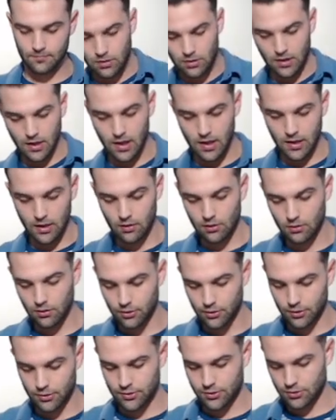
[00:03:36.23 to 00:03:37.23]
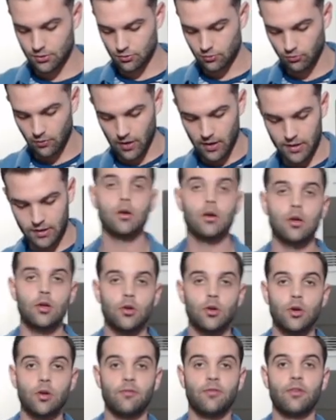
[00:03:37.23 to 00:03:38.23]
That looks great.
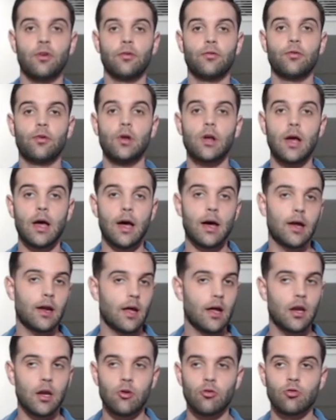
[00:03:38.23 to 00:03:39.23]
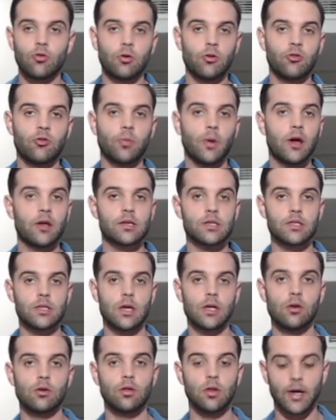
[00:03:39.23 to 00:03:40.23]
You can feel free to add any sort of spices
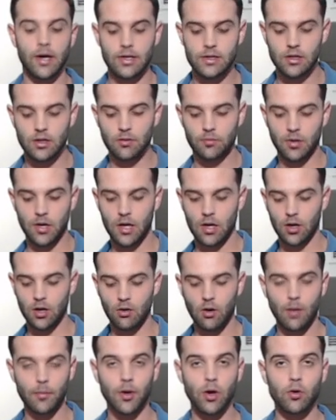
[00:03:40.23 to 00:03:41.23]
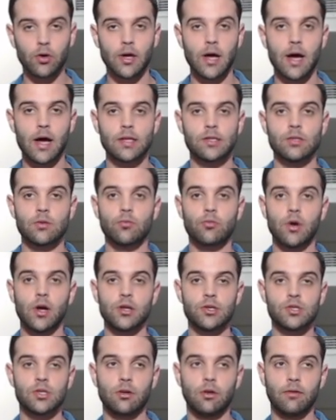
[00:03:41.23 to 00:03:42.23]
that you'd like to the panko. I'm going to add some
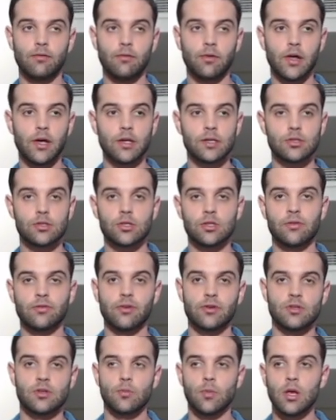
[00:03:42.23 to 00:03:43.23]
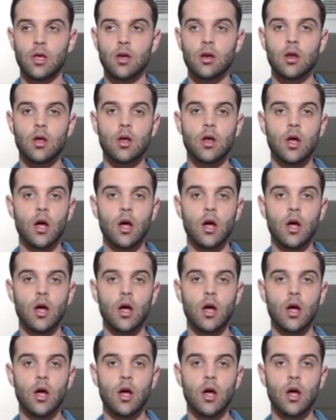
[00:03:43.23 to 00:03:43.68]
red chili flakes just for some heat.